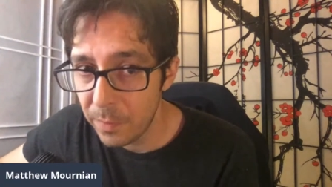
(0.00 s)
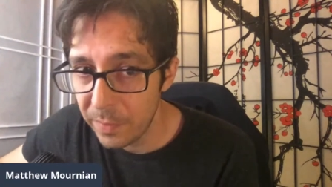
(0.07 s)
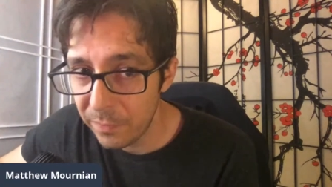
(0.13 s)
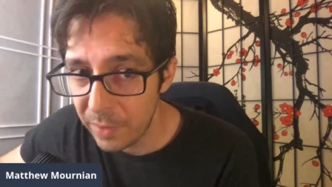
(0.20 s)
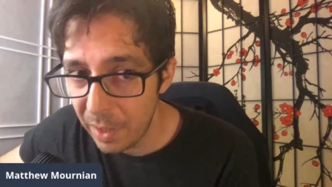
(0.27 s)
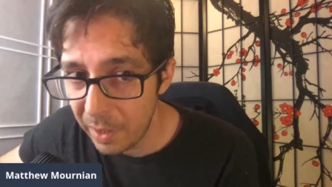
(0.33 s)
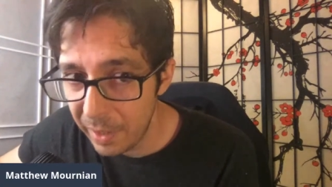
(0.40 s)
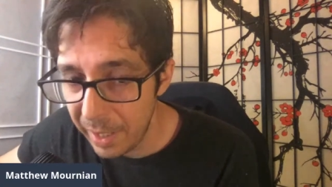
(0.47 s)
We've
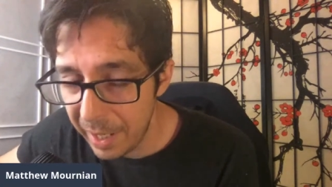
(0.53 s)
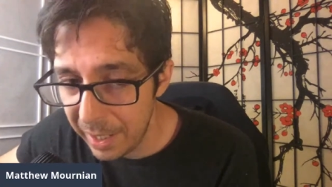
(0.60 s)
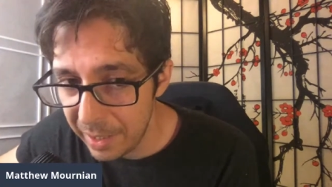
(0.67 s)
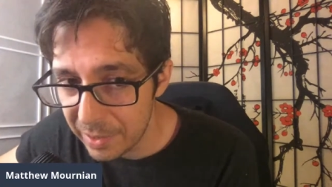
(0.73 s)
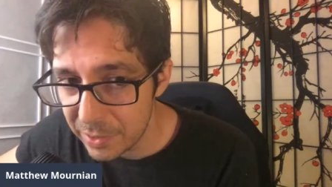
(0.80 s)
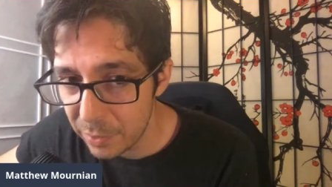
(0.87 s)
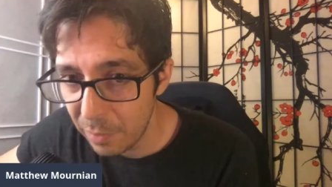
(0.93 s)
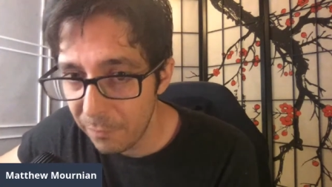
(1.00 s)
got
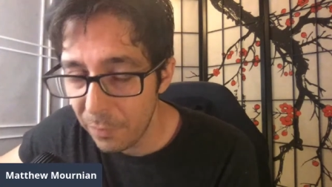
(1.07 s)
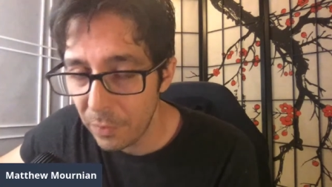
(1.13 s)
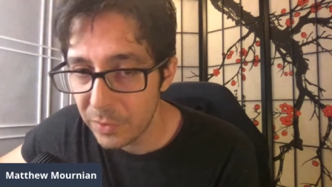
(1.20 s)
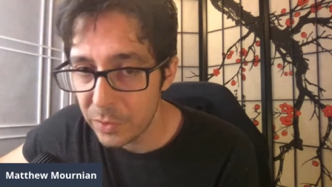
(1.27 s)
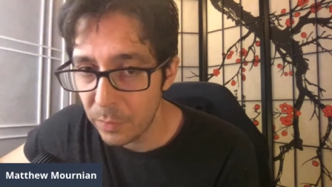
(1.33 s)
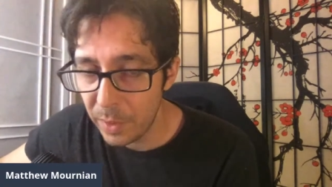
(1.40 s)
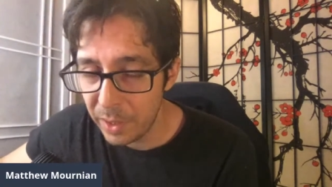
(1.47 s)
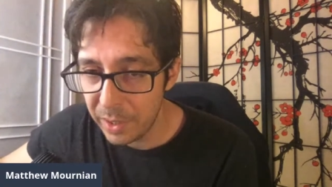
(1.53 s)
8 of our
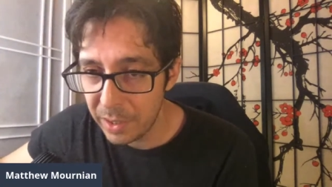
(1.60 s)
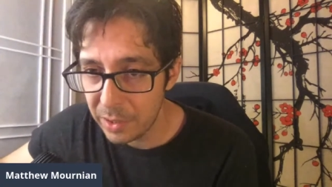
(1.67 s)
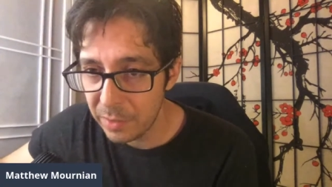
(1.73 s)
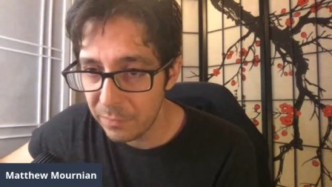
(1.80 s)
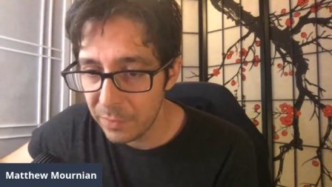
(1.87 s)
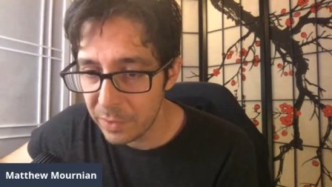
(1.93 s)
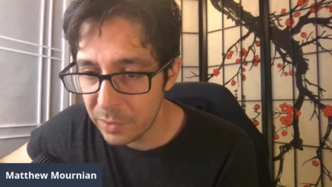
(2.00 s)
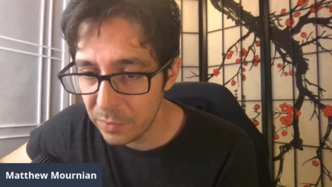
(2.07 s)
20
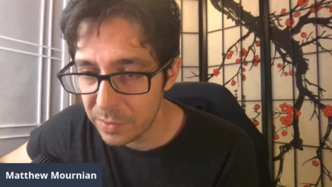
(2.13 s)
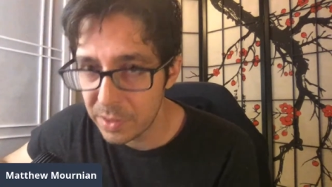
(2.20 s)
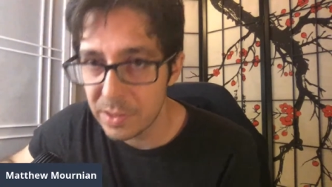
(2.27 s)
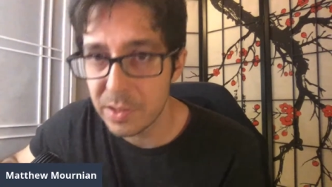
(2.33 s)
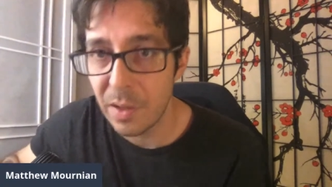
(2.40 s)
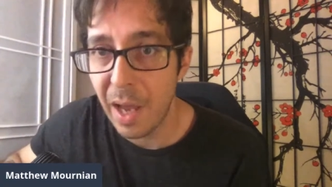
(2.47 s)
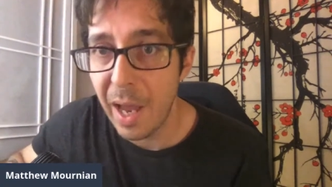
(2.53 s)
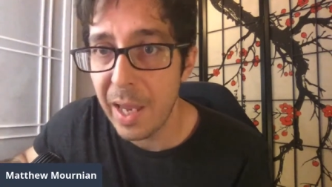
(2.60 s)
individuals. And
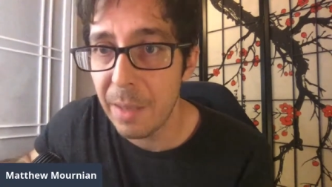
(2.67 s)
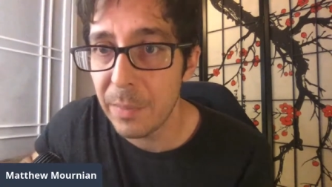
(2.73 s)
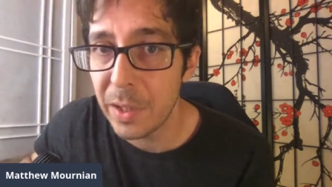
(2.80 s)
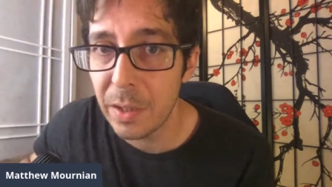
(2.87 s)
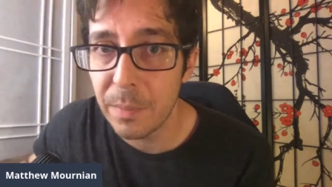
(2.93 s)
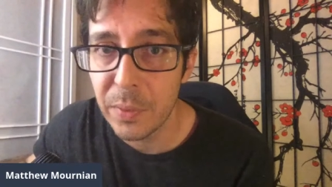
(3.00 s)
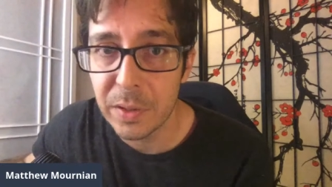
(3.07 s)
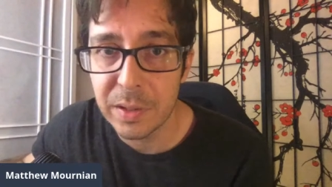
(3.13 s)
so I am going
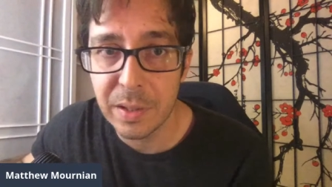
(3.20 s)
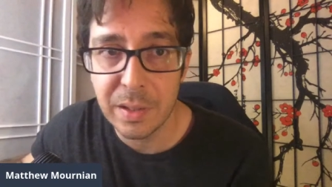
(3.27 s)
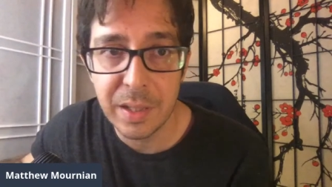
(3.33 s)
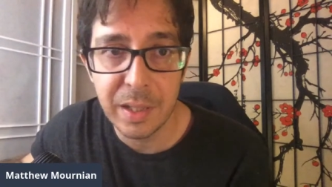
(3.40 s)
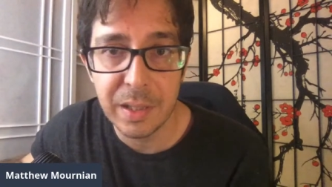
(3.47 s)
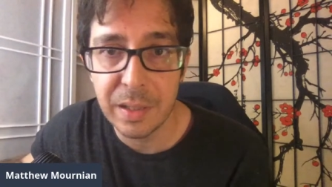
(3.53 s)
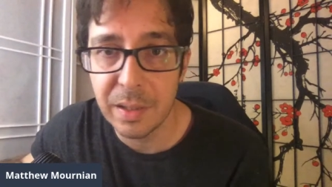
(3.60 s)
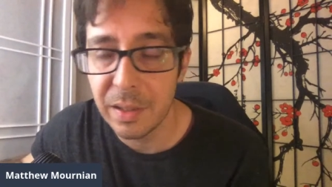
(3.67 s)
to put the
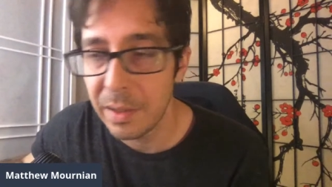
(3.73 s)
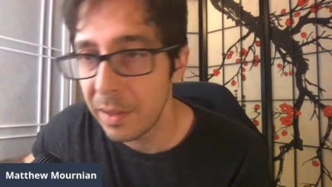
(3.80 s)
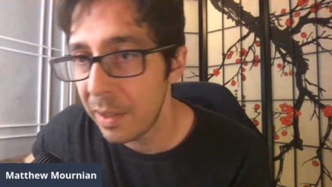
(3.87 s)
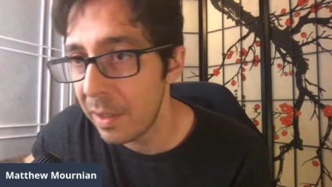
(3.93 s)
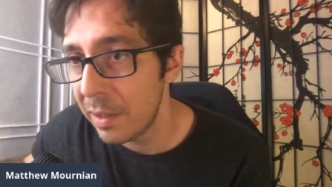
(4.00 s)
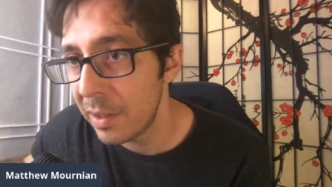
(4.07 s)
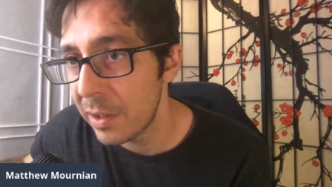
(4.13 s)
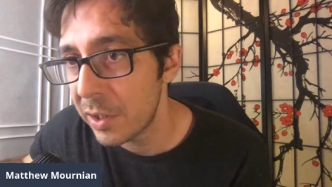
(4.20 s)
link in
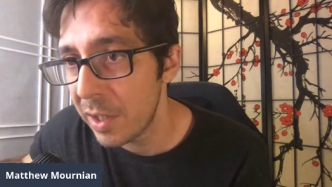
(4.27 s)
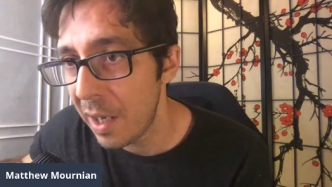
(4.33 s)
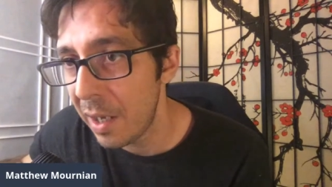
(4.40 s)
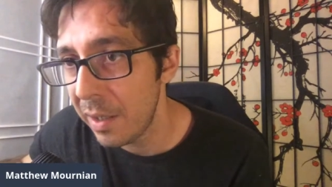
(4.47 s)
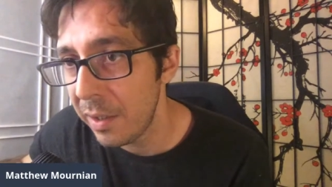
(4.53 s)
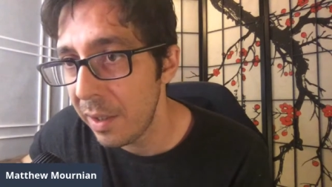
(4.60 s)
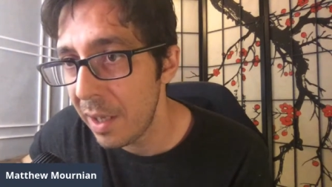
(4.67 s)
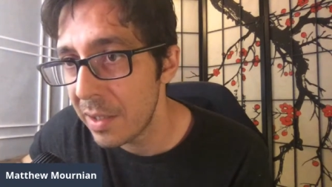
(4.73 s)
the chat.
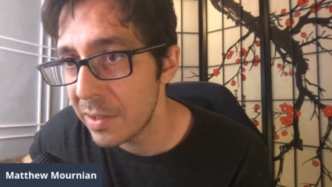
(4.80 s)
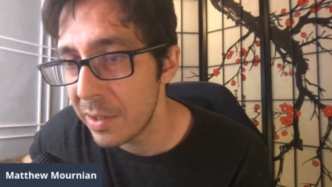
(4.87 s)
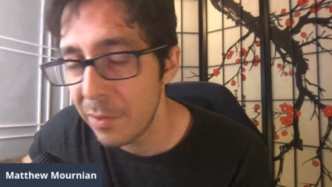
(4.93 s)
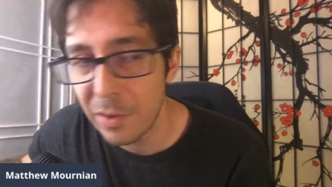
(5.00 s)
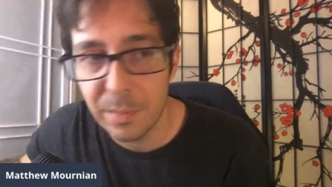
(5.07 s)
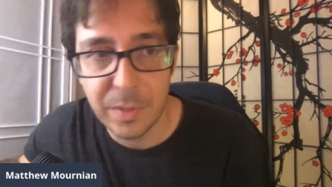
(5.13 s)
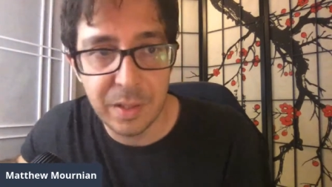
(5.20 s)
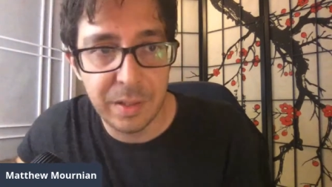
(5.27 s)
You guys
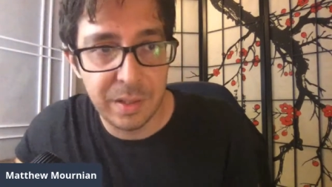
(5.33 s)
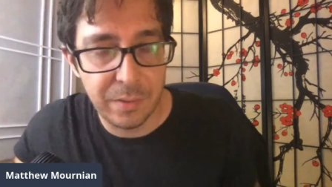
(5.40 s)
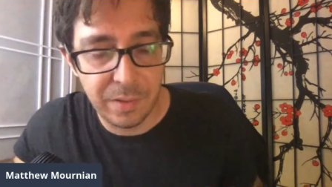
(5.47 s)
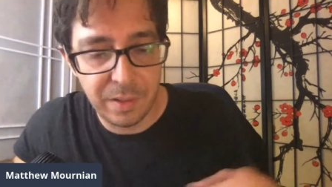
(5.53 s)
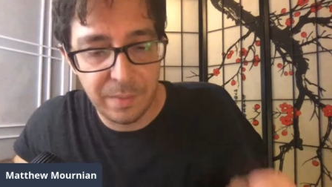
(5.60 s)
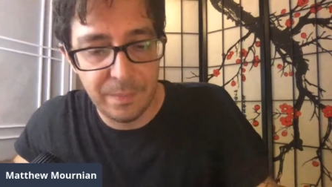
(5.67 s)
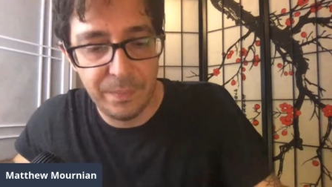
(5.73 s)
know I'm going to do it.